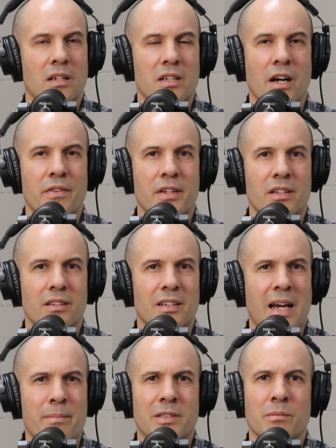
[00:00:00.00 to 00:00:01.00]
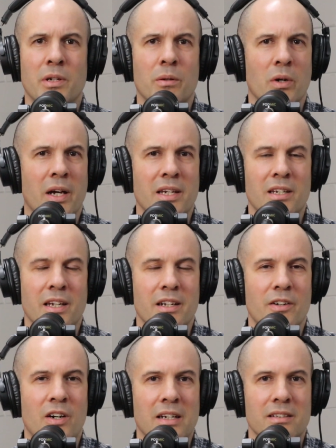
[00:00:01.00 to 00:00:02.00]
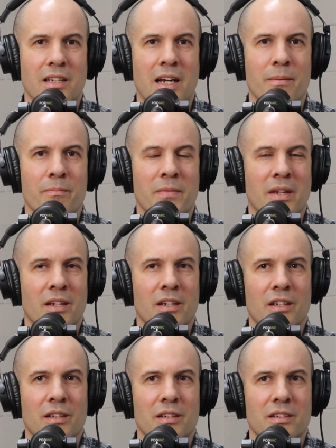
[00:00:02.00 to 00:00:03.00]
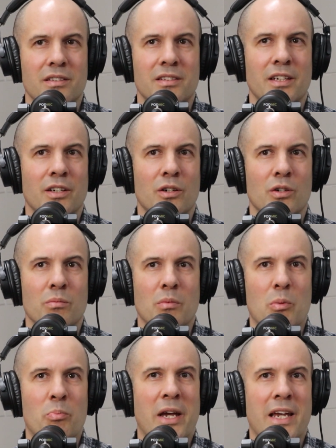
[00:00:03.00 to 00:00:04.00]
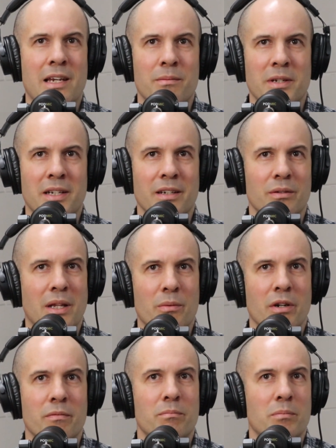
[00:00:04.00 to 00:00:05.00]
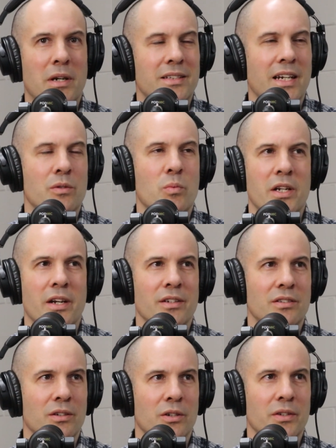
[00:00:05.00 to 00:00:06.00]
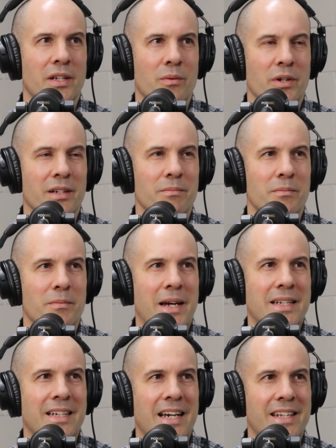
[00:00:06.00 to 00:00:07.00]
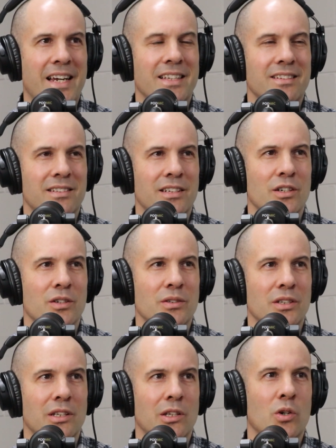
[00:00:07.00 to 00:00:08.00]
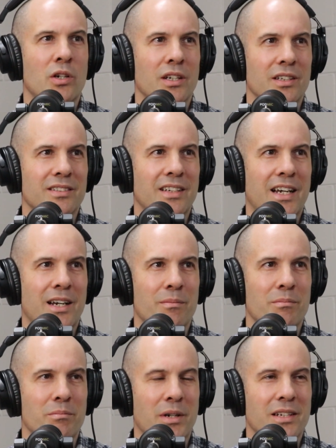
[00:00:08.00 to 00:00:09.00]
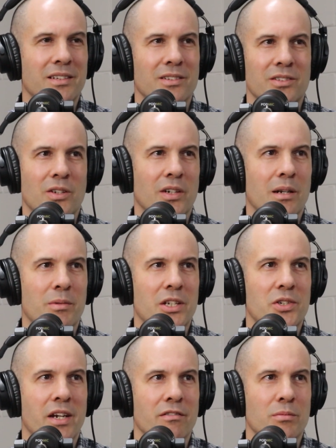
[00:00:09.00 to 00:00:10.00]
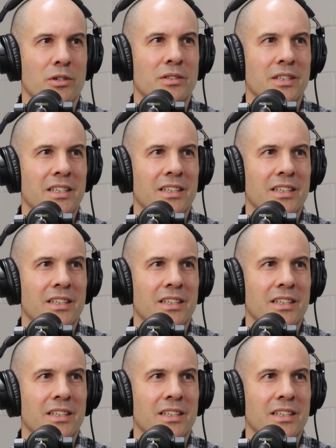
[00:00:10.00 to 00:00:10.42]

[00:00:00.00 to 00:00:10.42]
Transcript: Yeah, I think it happens a bit where you get a nice steel beam and they want to attach windows to it and they want to maintain that steel look, but it's just not going to be achievable.